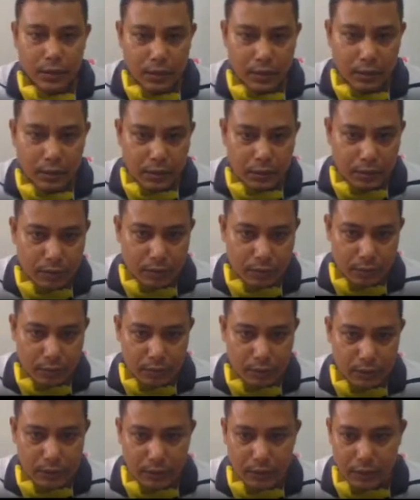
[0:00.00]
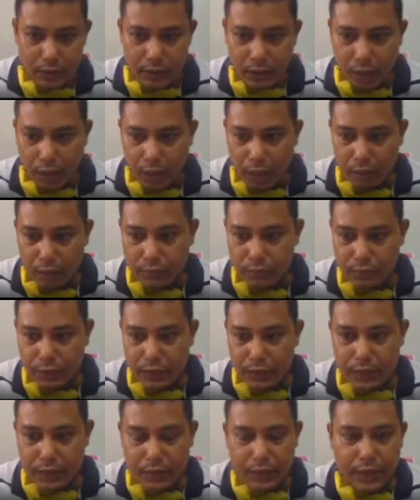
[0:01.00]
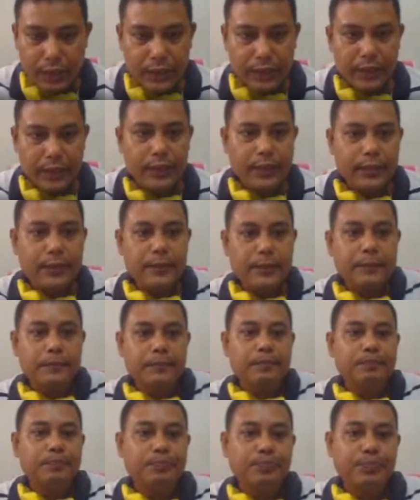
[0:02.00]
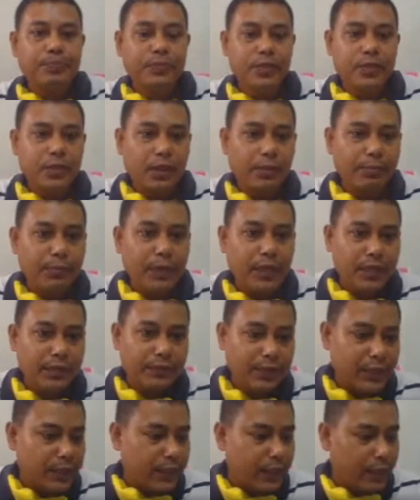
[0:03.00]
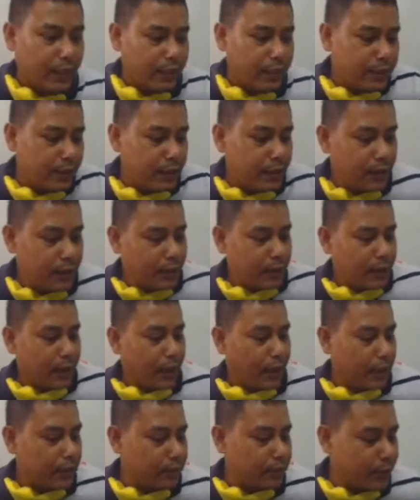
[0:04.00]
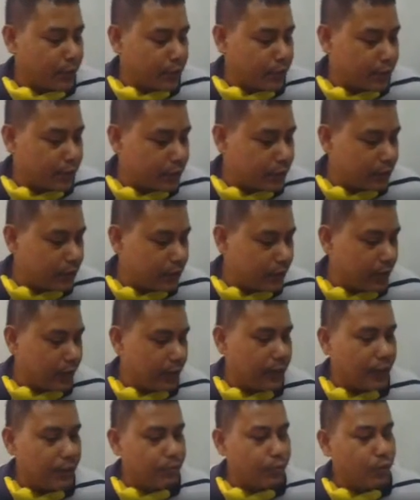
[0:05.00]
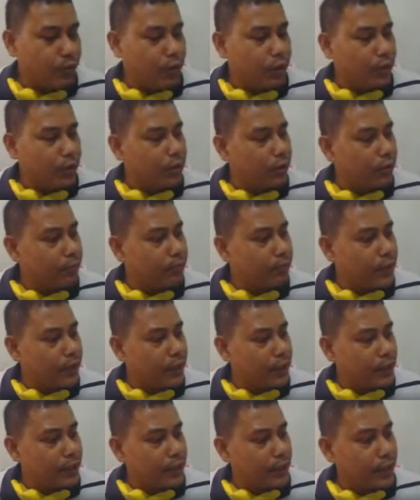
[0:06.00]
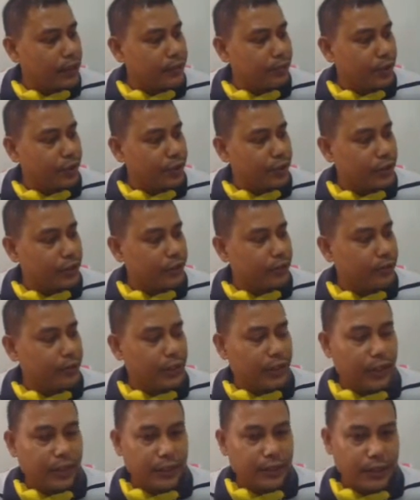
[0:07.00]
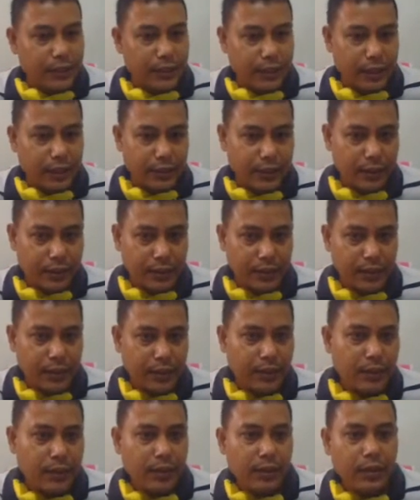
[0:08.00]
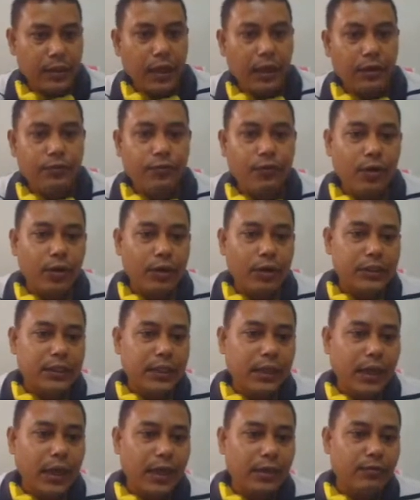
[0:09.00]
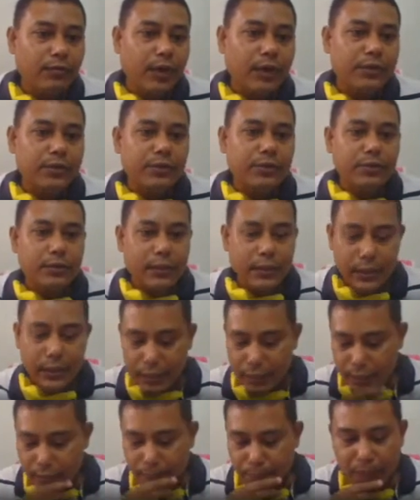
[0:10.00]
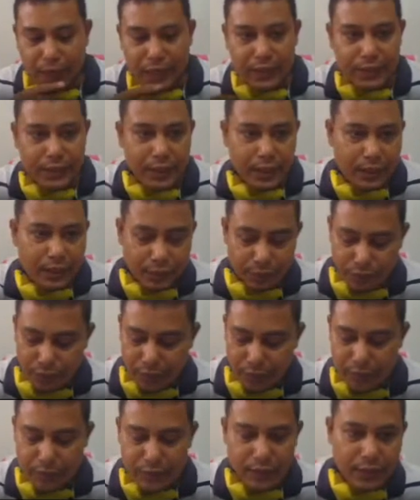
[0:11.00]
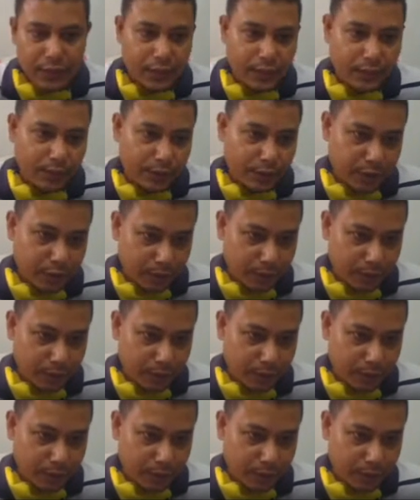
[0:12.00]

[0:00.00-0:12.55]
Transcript: So this is how we created some mathematical expressions. There are more complicated expressions we can create it. Now for say I want to create a partial differential equation.